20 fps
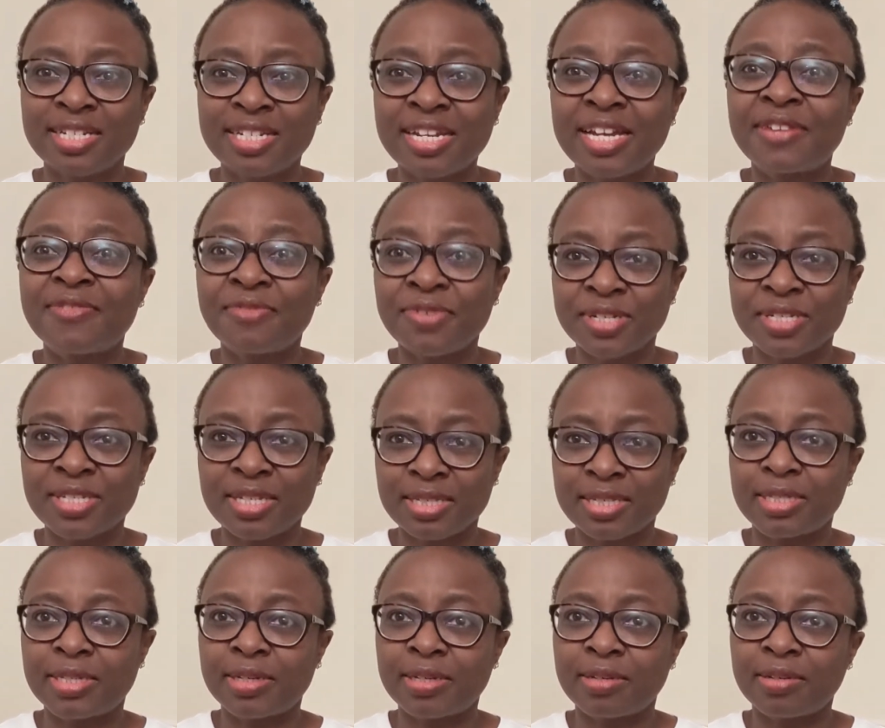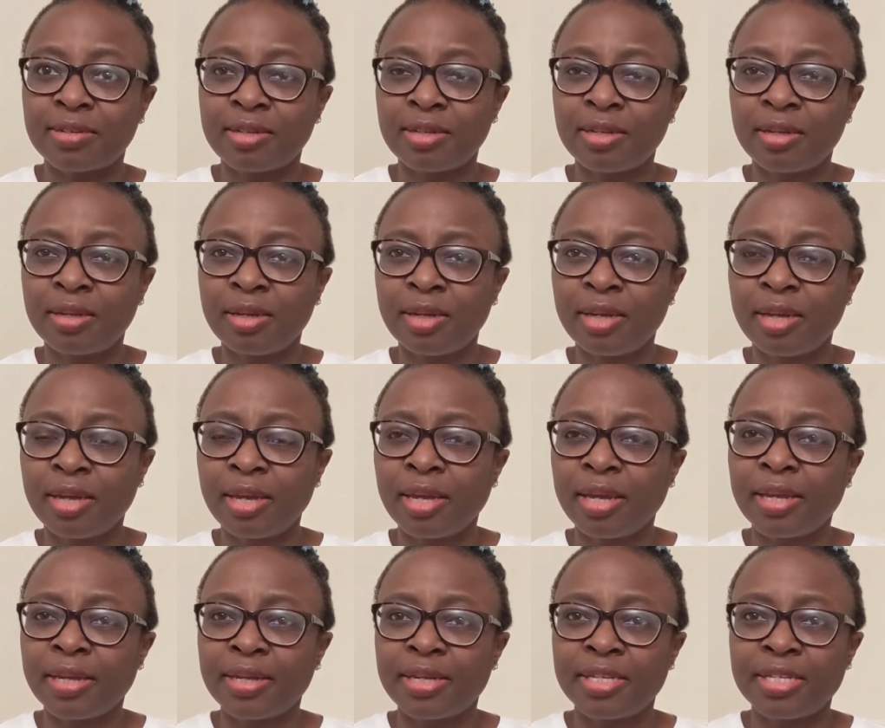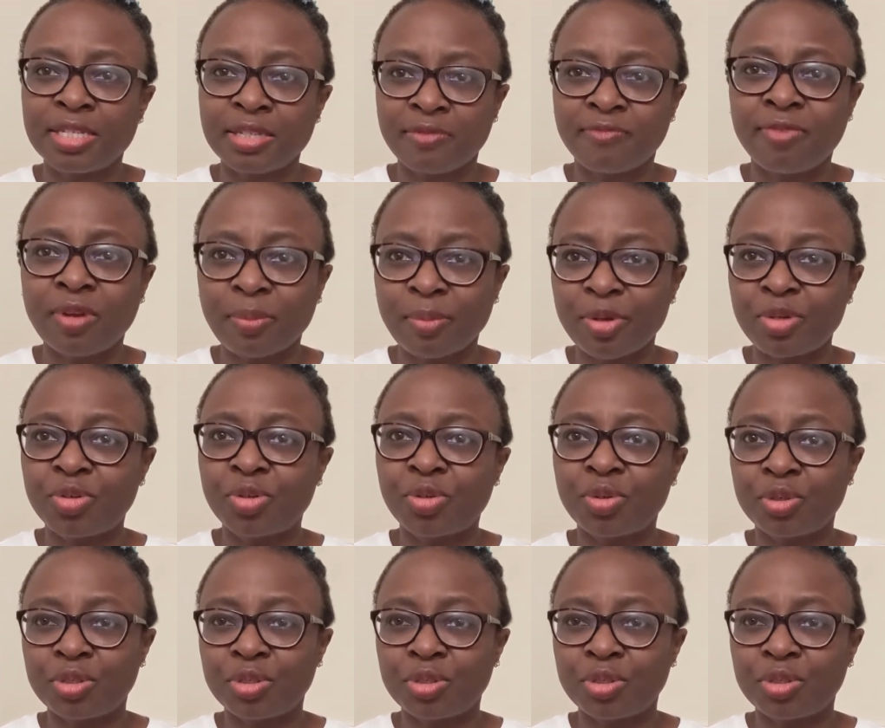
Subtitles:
diversity in these inflammatory